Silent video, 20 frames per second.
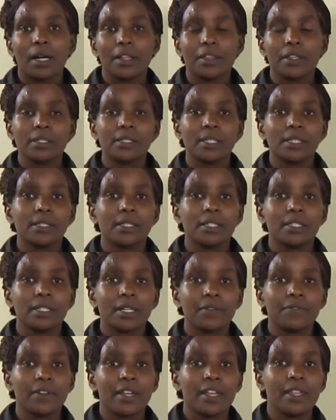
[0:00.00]
This is
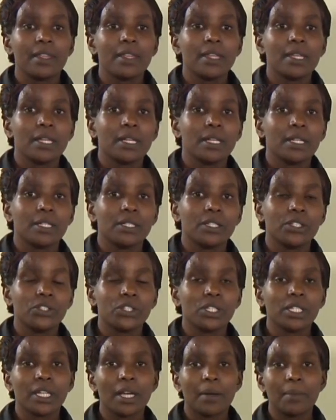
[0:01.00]
Teacher Faith
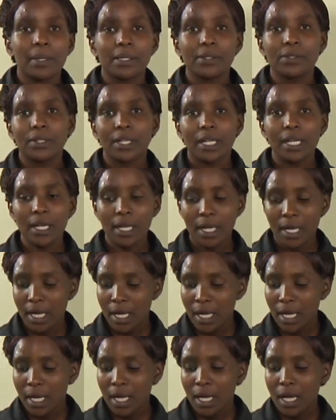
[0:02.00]
teaching chemistry
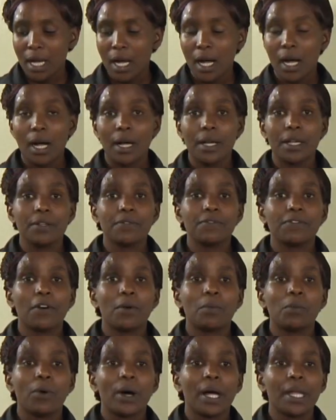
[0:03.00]
in
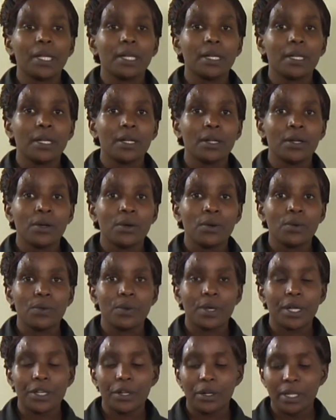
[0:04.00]
Form 1.
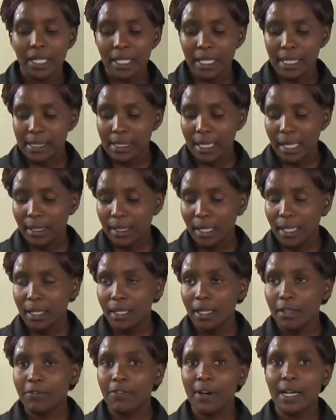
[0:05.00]
We had already
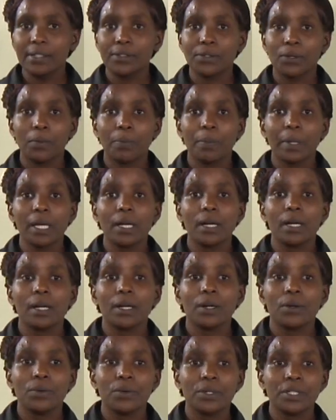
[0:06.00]
started the first topic,
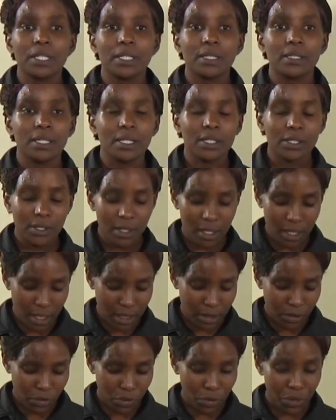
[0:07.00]
which is
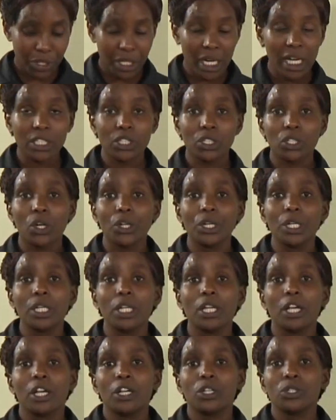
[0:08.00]
Introduction
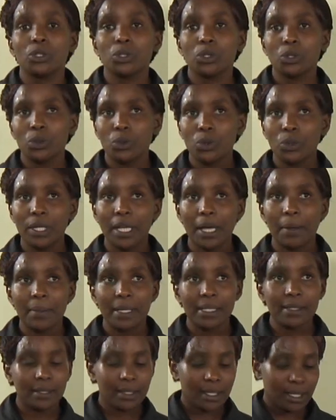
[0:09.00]
to
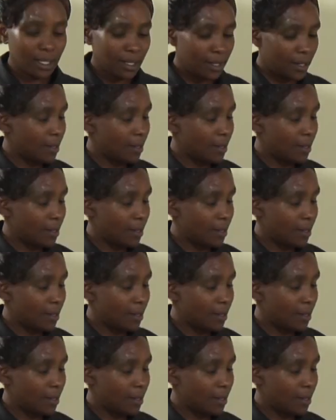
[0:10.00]
Chemistry.